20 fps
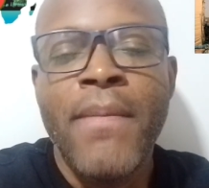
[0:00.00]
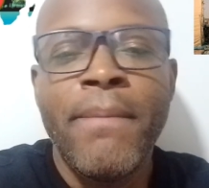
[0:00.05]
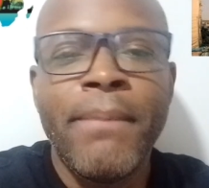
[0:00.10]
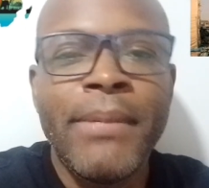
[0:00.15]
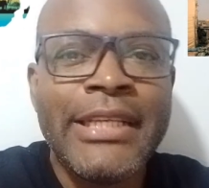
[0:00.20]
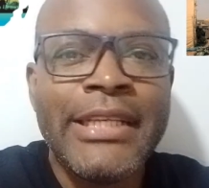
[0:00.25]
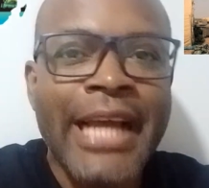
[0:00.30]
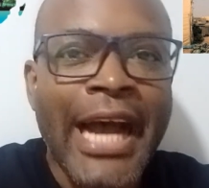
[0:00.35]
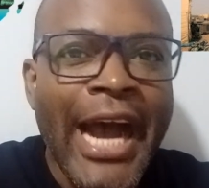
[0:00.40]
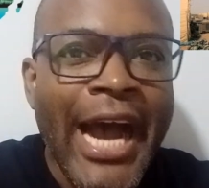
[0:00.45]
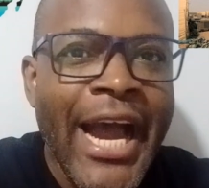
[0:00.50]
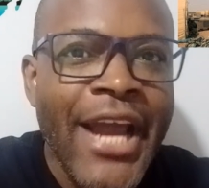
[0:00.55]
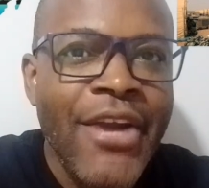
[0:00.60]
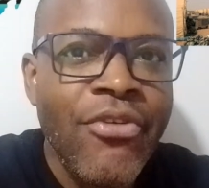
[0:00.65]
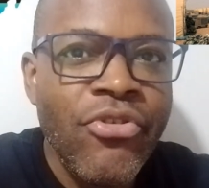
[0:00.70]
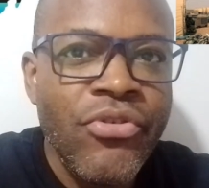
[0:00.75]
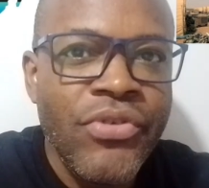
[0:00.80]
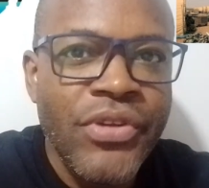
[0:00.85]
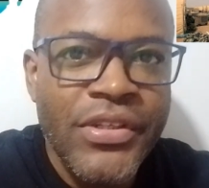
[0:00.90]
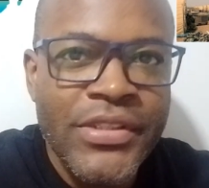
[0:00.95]
But the
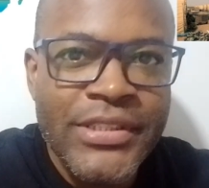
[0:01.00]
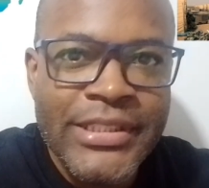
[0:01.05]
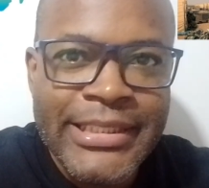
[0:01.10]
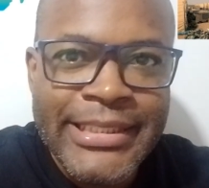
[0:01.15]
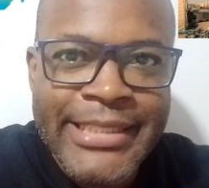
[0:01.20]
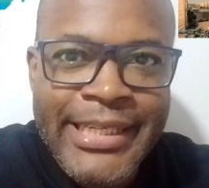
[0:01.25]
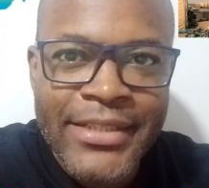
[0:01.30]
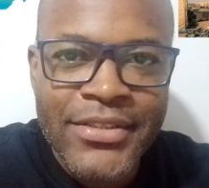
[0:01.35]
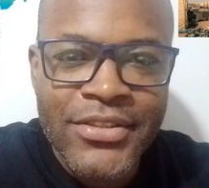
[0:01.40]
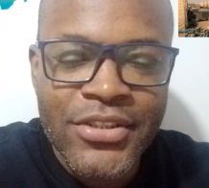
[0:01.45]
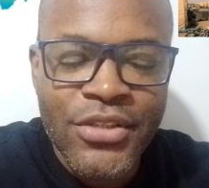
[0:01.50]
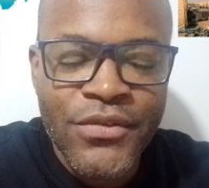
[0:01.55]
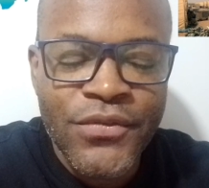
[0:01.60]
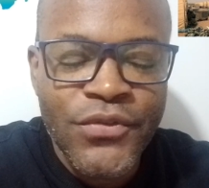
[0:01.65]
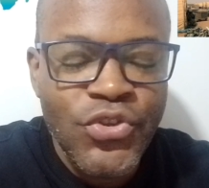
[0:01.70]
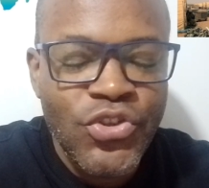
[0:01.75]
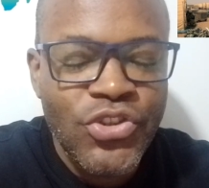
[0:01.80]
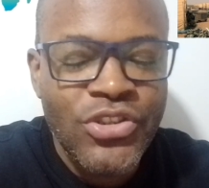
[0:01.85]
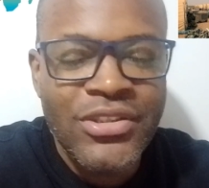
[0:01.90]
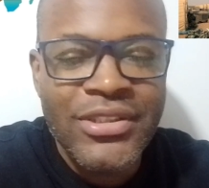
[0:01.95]
irony is this: if
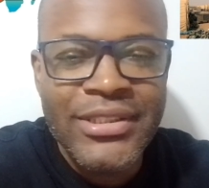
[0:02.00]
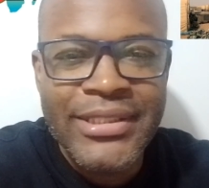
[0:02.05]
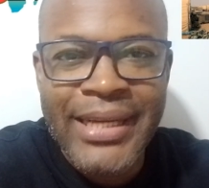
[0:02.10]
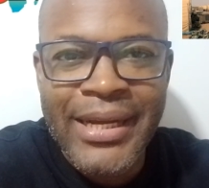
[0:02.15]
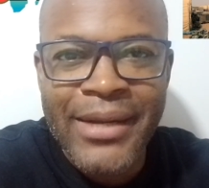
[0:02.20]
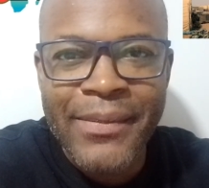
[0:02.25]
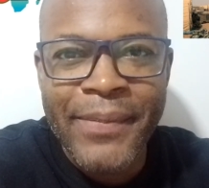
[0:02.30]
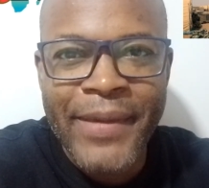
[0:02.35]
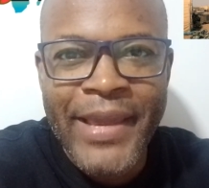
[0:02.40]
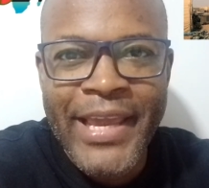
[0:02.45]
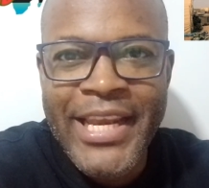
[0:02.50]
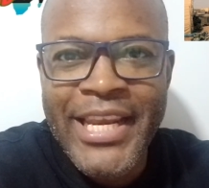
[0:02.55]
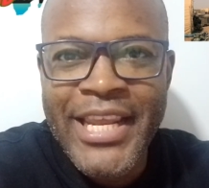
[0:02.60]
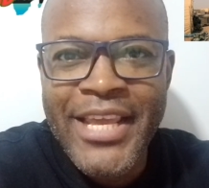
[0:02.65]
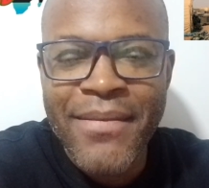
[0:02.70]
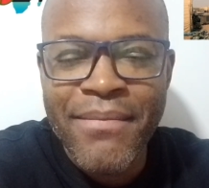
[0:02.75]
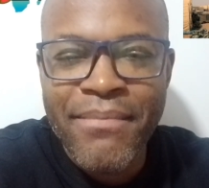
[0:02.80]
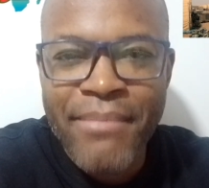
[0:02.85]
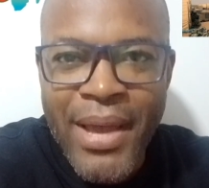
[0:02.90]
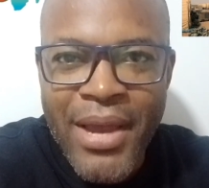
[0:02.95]
you stop any
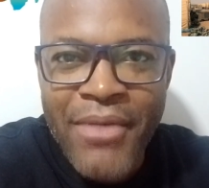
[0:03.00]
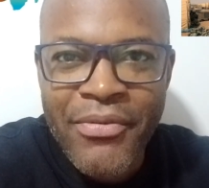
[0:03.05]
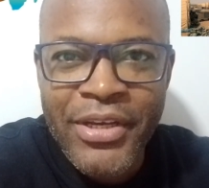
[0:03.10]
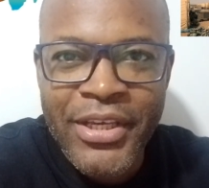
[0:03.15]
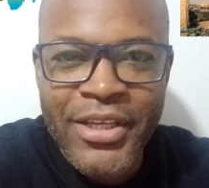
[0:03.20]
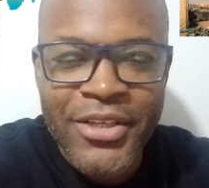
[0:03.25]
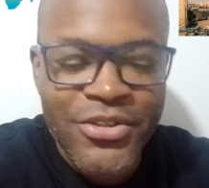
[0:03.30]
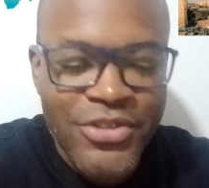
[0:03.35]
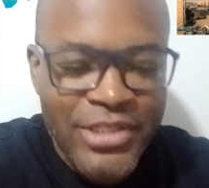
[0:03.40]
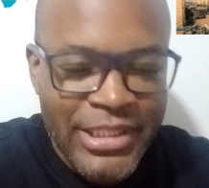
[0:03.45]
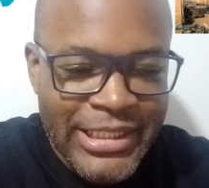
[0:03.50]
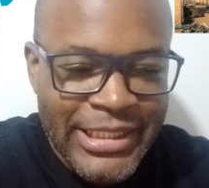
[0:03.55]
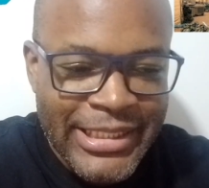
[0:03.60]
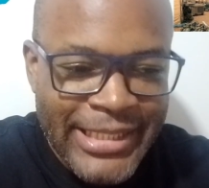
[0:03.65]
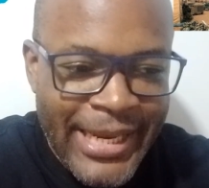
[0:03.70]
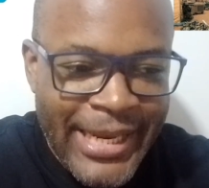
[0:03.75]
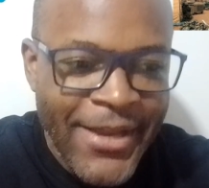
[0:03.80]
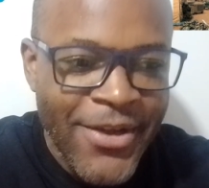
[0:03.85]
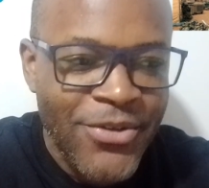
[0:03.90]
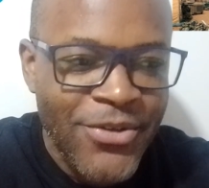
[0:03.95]
American
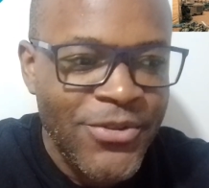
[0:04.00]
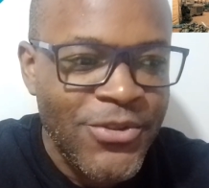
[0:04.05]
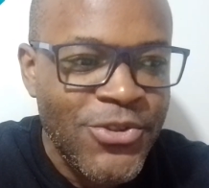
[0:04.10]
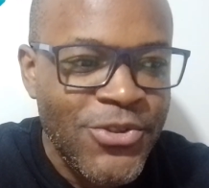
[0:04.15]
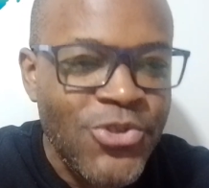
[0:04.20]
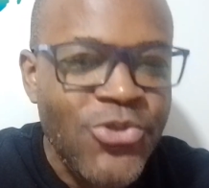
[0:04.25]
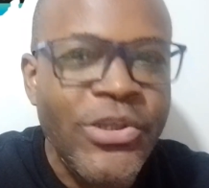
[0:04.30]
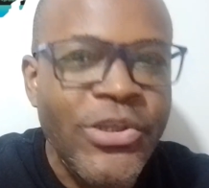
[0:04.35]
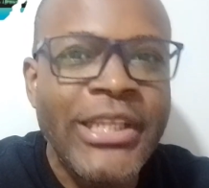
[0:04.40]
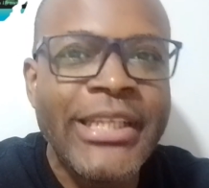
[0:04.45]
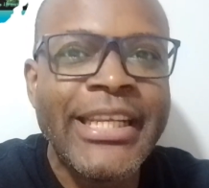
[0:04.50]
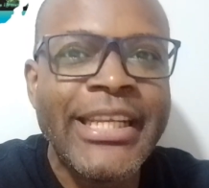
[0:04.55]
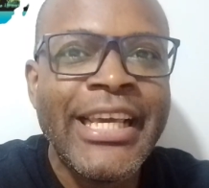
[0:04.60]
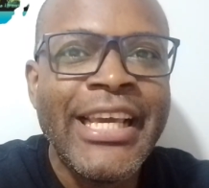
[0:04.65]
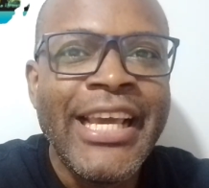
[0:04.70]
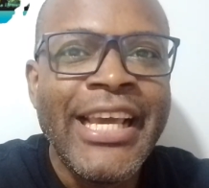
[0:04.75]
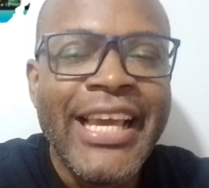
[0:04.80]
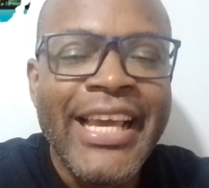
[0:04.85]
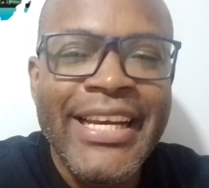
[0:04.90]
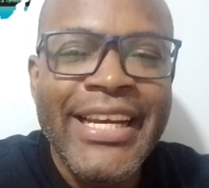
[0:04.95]
today on the street
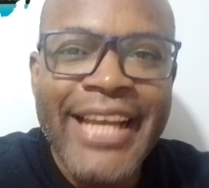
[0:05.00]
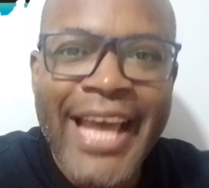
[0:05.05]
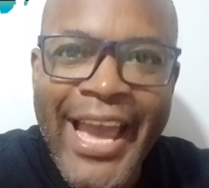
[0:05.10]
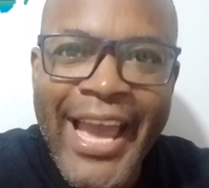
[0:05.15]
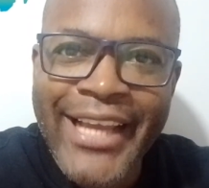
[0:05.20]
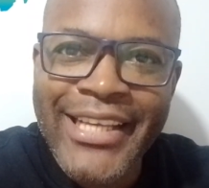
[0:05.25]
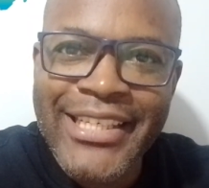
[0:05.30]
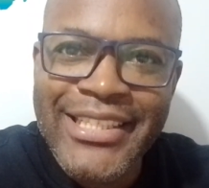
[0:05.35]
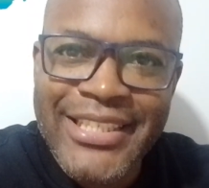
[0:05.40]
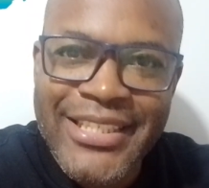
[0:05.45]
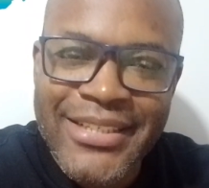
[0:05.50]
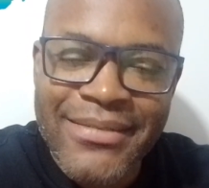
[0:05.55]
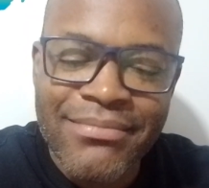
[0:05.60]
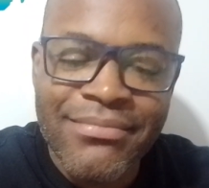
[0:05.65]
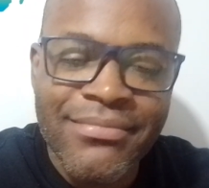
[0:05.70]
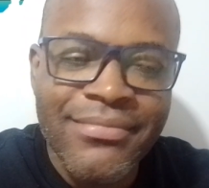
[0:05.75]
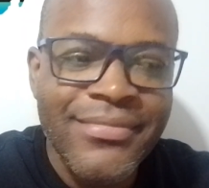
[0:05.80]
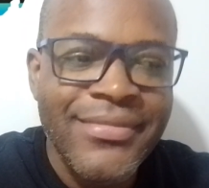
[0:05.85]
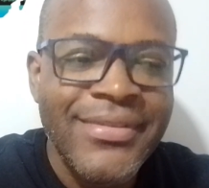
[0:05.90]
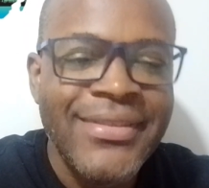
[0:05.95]
and ask them,